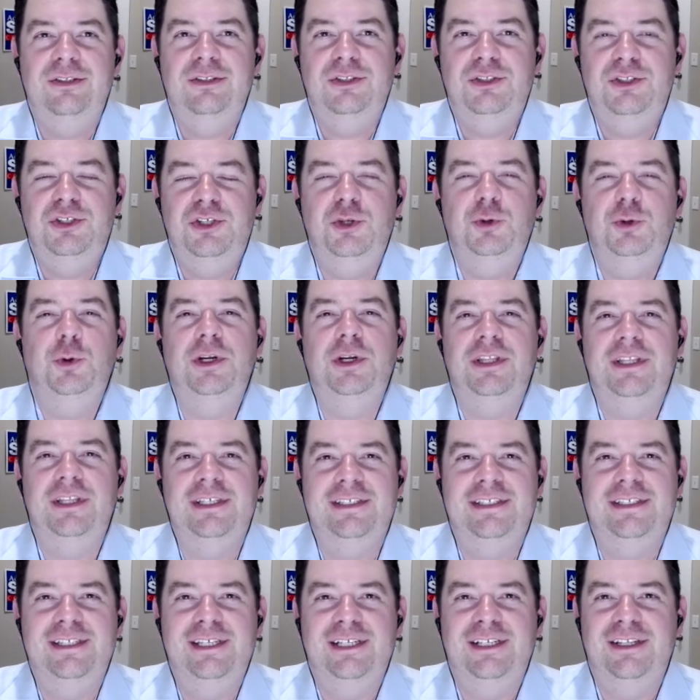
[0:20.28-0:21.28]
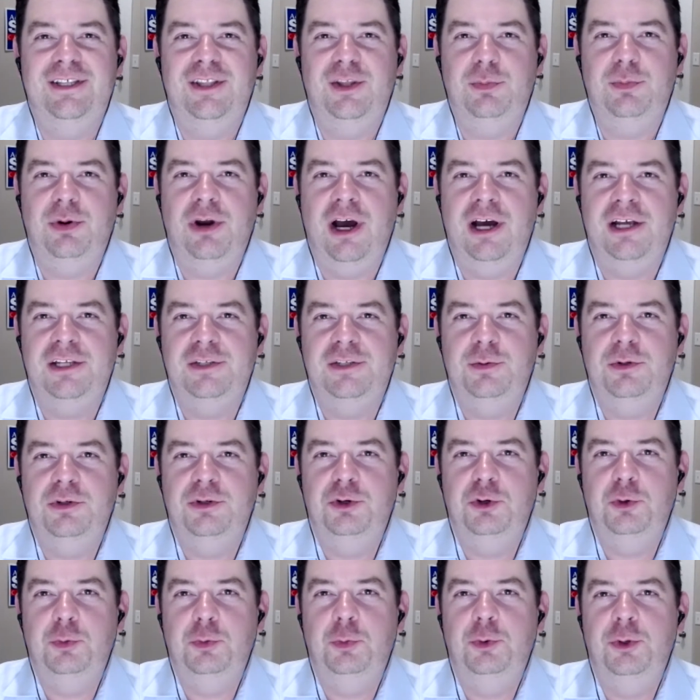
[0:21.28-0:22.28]
You are listening to the Prosper
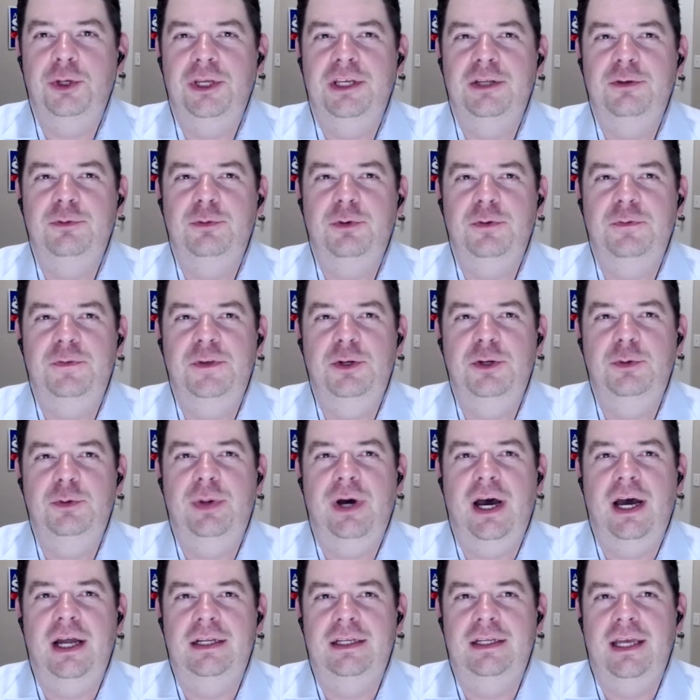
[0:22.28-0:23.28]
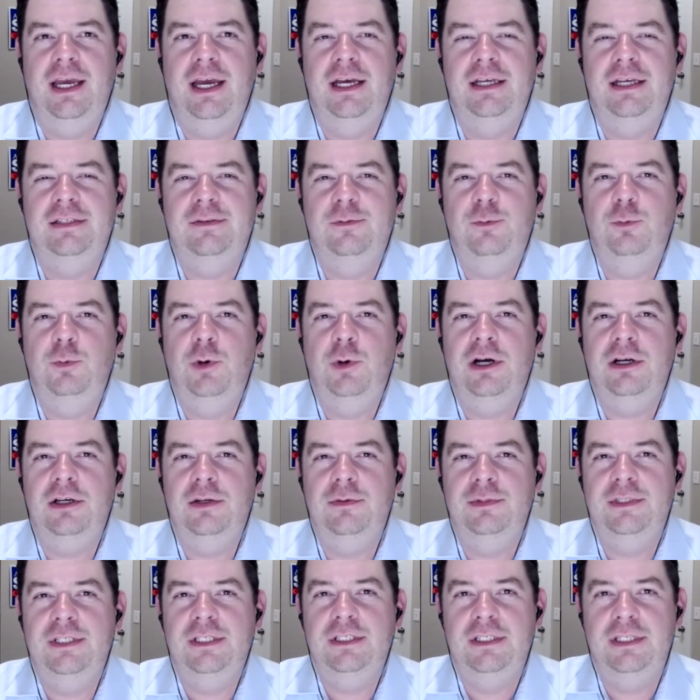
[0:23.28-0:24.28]
Group Week in Review podcast.
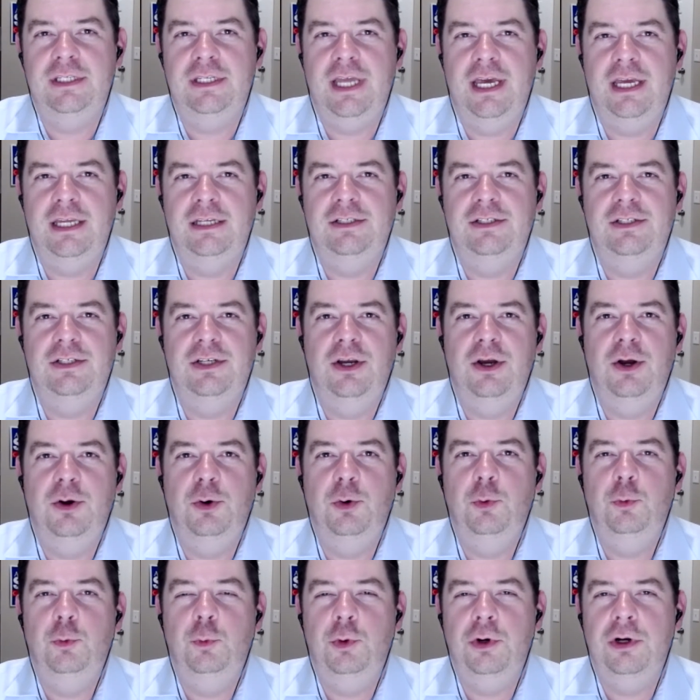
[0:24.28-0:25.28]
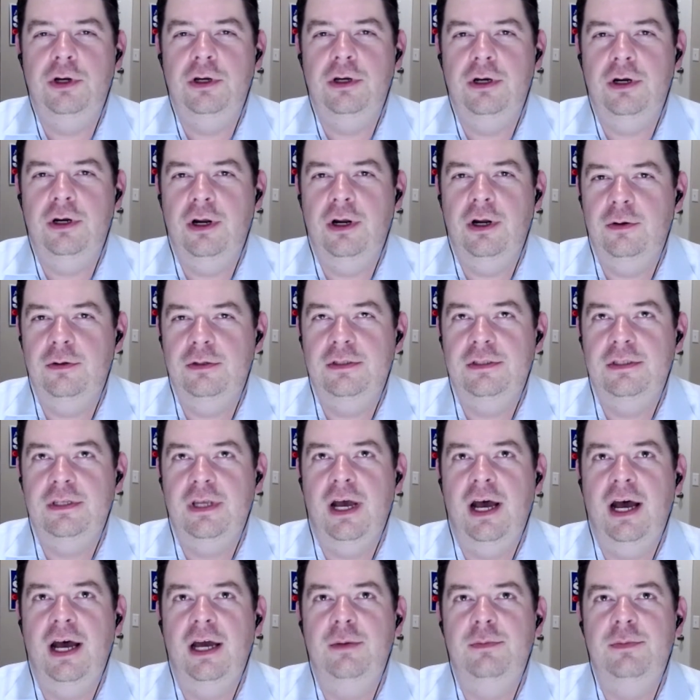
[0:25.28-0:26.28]
Welcome to today's show. We're your hosts.
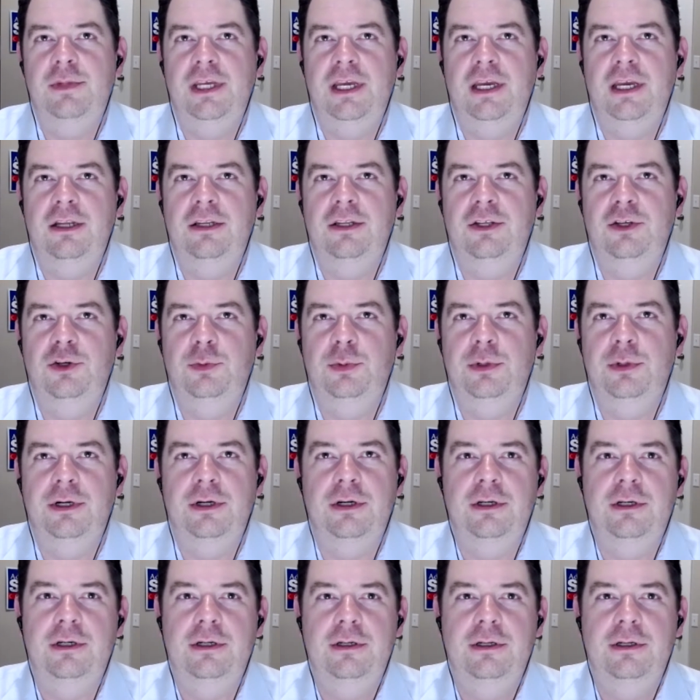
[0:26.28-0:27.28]
I'm Dan Huber.